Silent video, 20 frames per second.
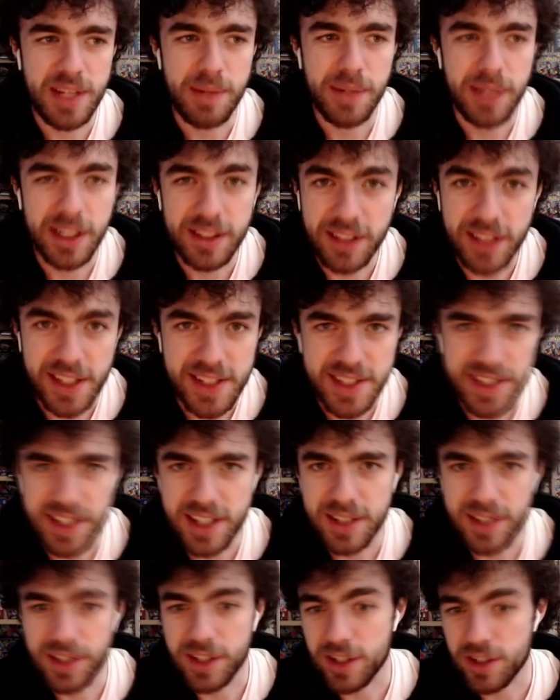
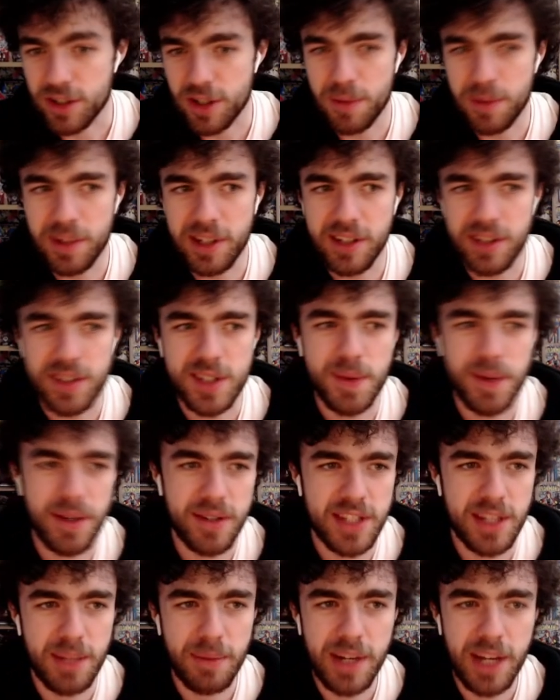Ecclesia, you contribute it, special
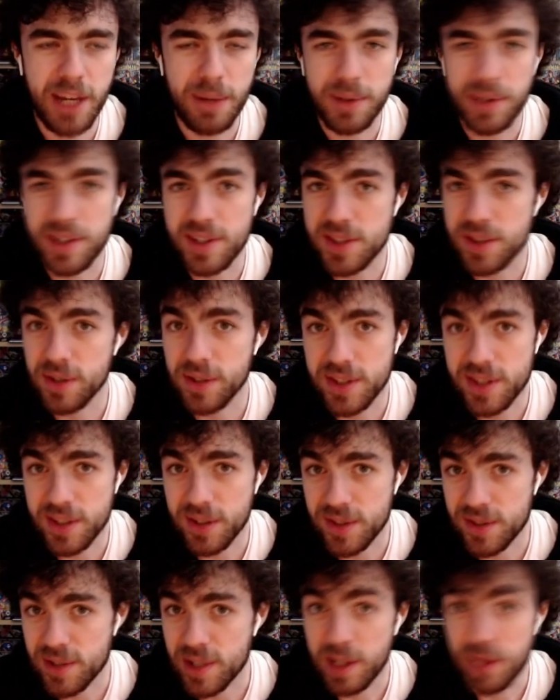summon out one of your Swordsoul
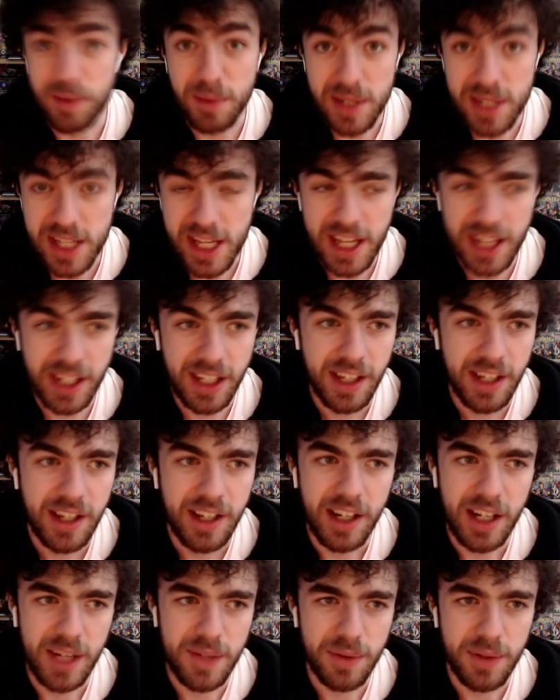straight from the deck.
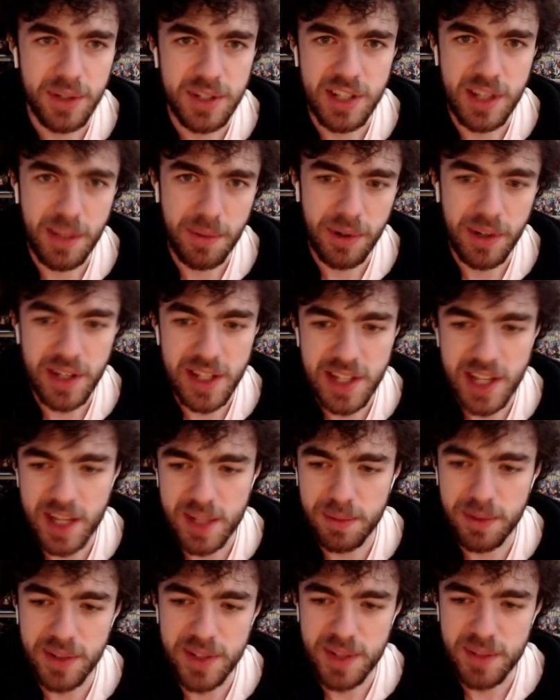Unfortunately, your opponent has Ash
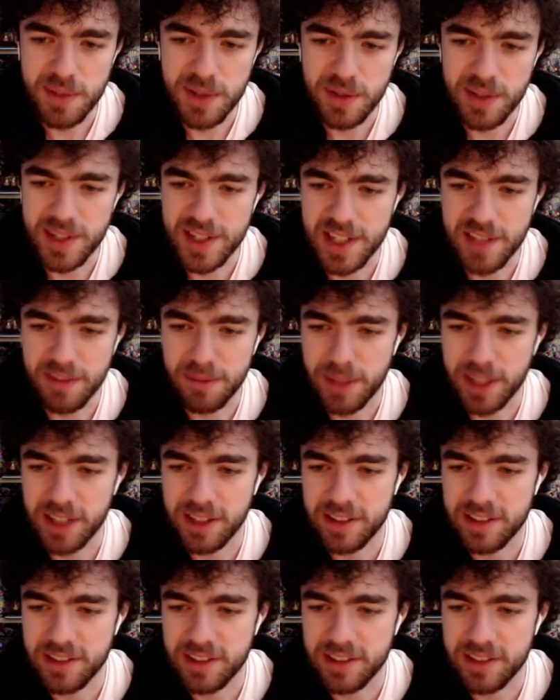Blossom, so it doesn't even matter.